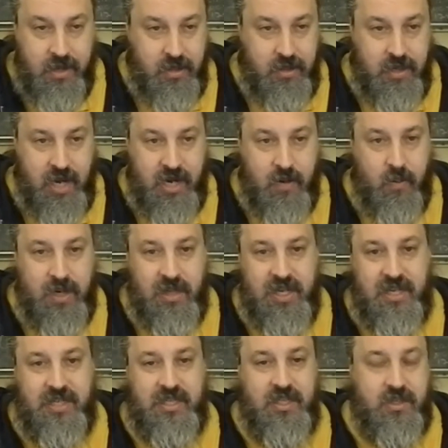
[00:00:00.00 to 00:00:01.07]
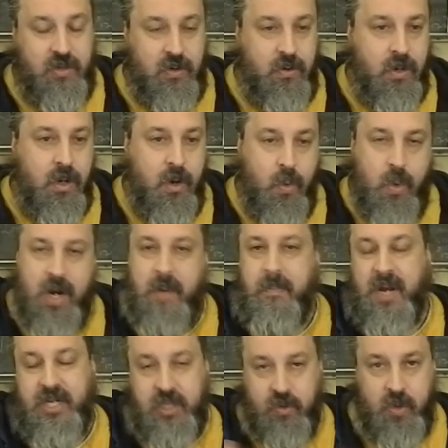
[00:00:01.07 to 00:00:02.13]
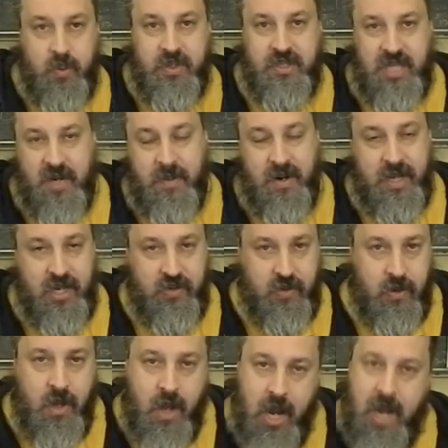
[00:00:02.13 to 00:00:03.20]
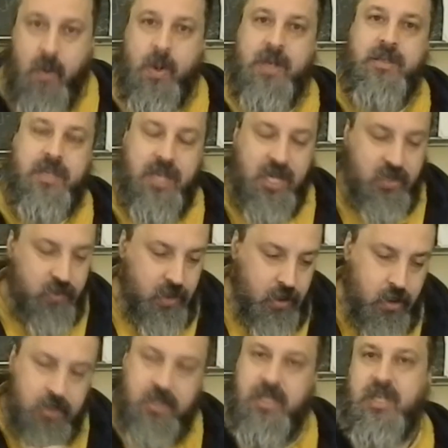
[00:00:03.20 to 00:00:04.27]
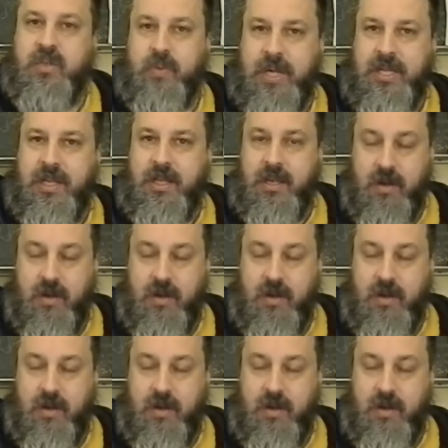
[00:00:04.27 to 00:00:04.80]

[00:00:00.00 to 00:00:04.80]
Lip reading: didn't listen to what a bunch of groups said about Israel. I went to Israel, looked at the Israeli,